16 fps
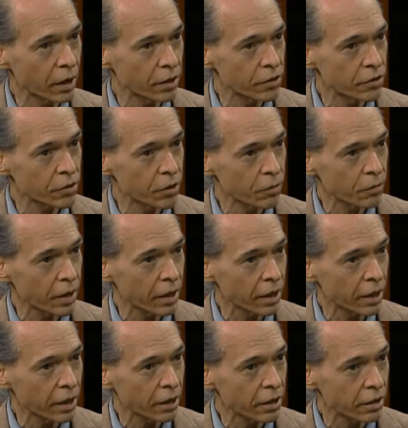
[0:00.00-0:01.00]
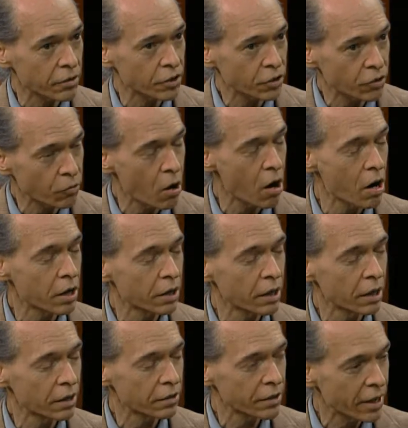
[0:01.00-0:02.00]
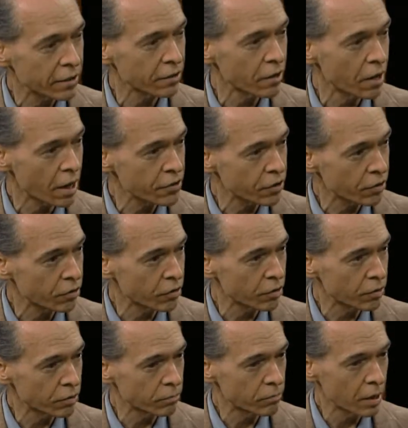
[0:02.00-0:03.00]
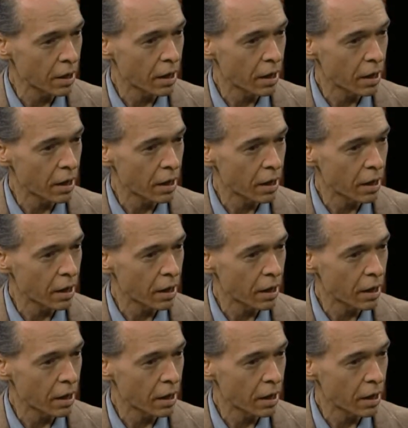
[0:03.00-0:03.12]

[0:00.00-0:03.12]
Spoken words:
sort of a strong technological